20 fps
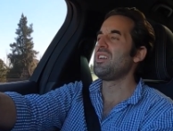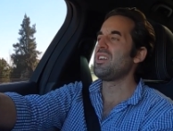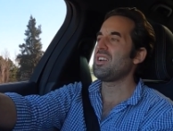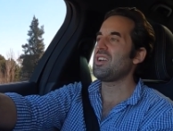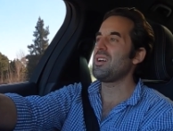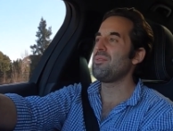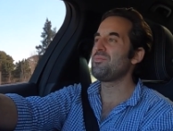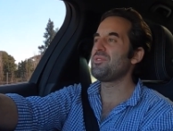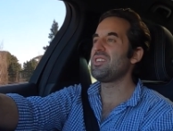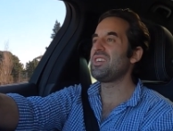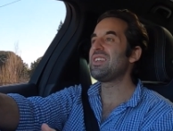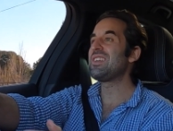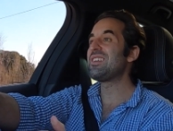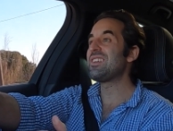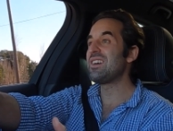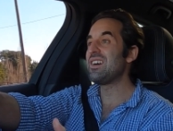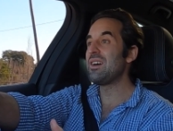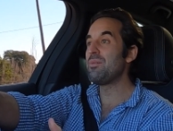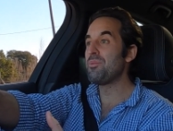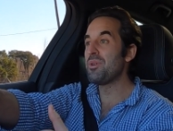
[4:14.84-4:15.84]
comes in
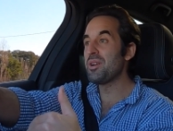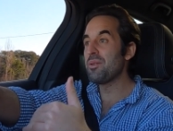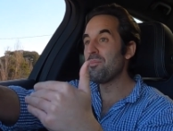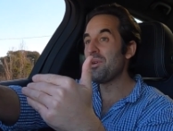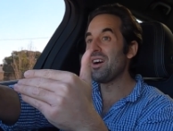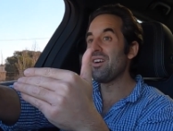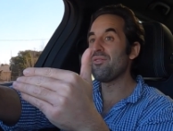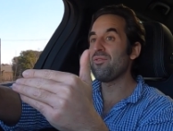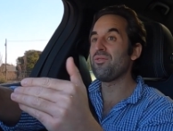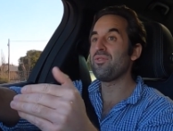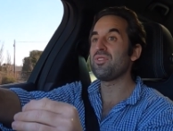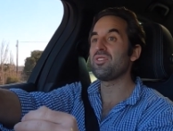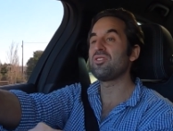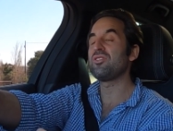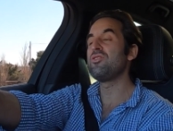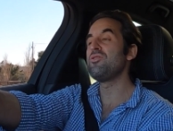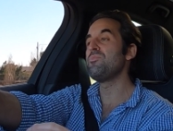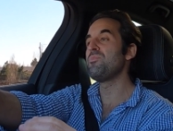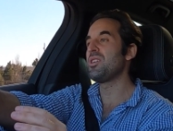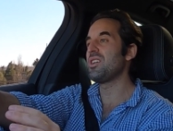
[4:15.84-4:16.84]
a bit above
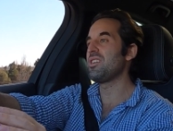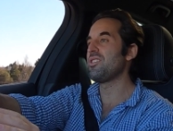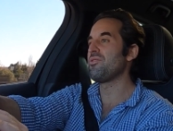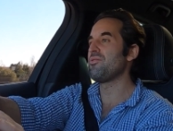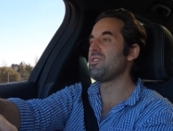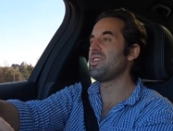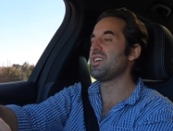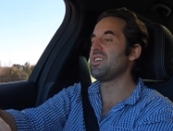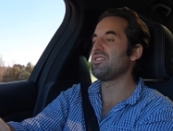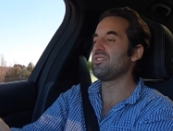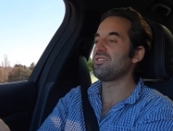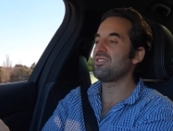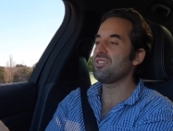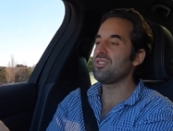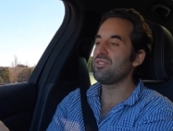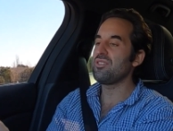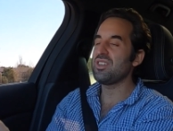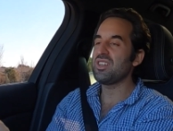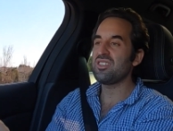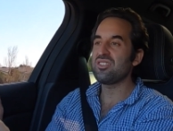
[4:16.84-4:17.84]
2 million rand,
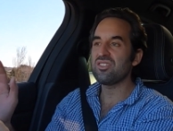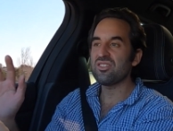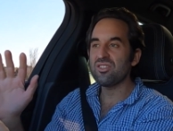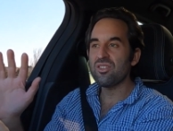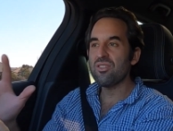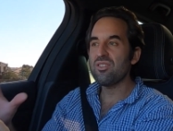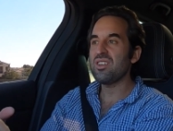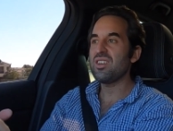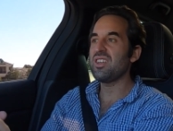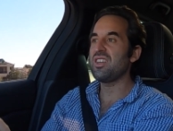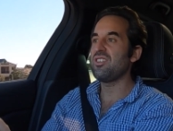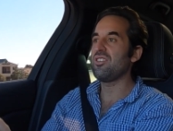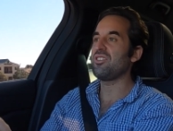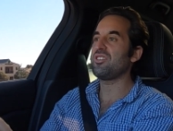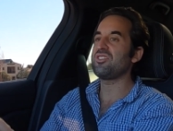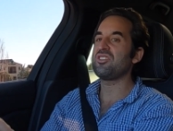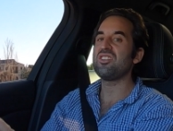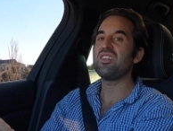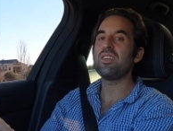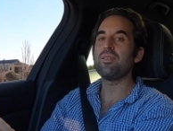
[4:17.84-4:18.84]
so it's certainly
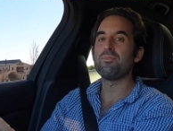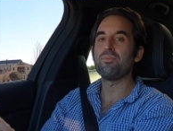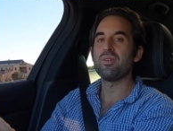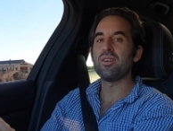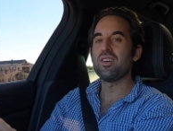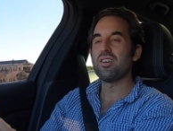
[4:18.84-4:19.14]
not cheap,